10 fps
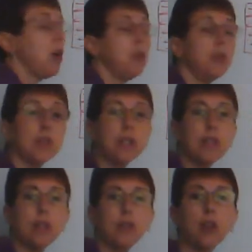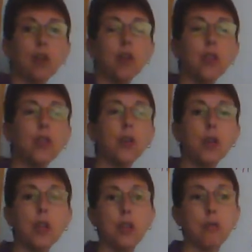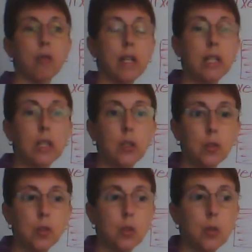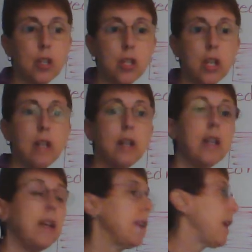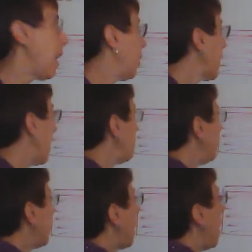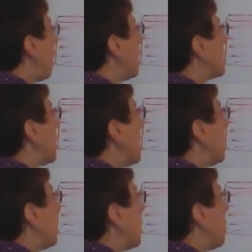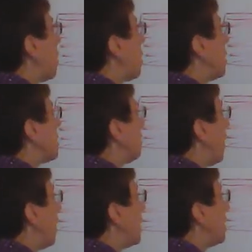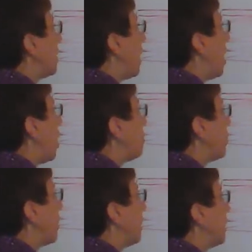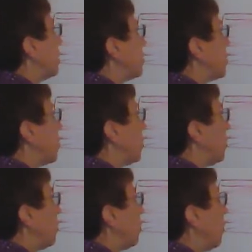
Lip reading: you'll see that there are 33 little squares shaded in. Now again, because they are divided up into